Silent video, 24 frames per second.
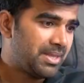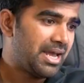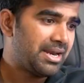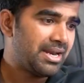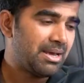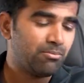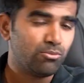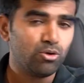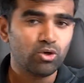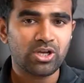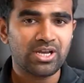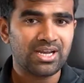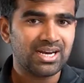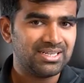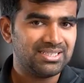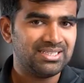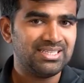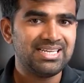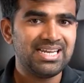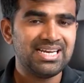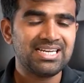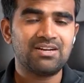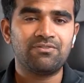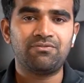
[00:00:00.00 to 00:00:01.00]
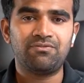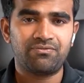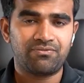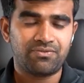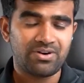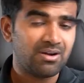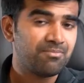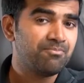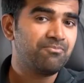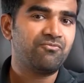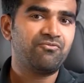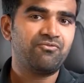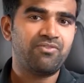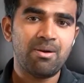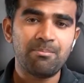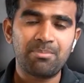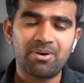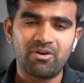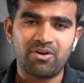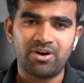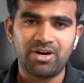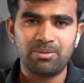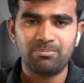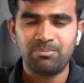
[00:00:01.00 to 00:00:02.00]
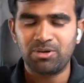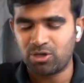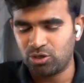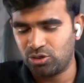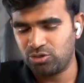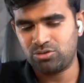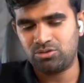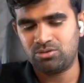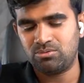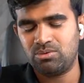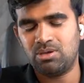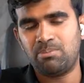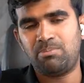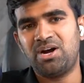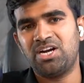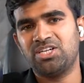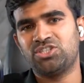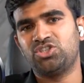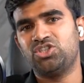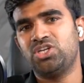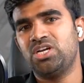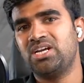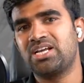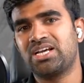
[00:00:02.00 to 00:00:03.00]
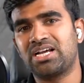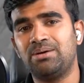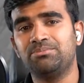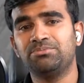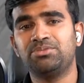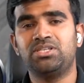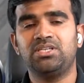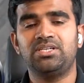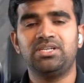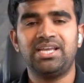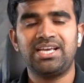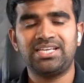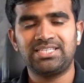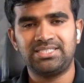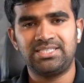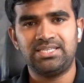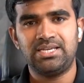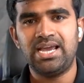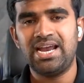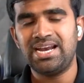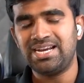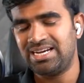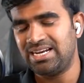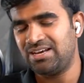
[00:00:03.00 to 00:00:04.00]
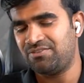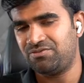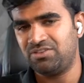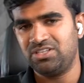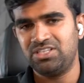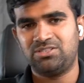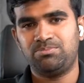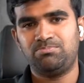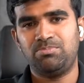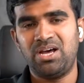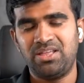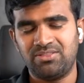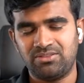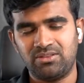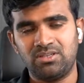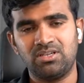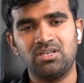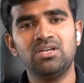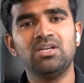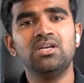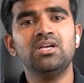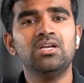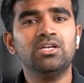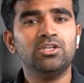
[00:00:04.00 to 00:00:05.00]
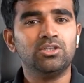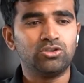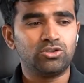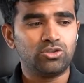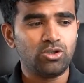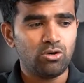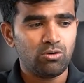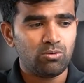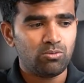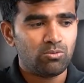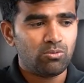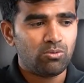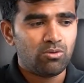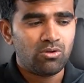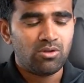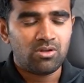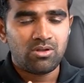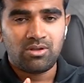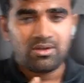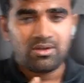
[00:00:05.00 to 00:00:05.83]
and I'm looking at the data from February, because the March data comes in end of this month. So